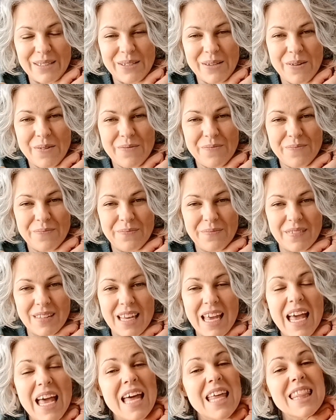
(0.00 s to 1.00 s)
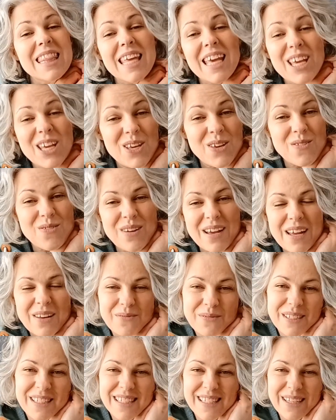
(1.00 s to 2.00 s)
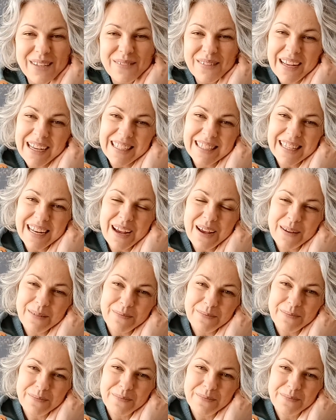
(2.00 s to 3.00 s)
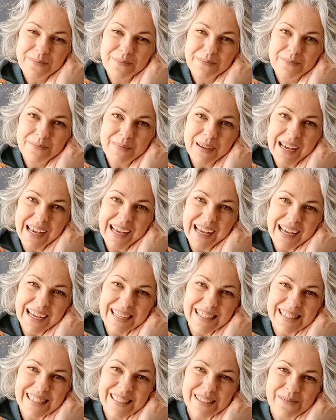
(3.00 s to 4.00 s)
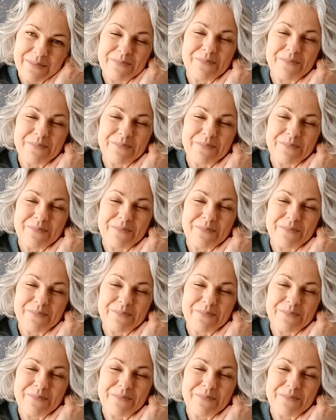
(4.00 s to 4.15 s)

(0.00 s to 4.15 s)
So thank you, and we'll see you next time. Bye, guys.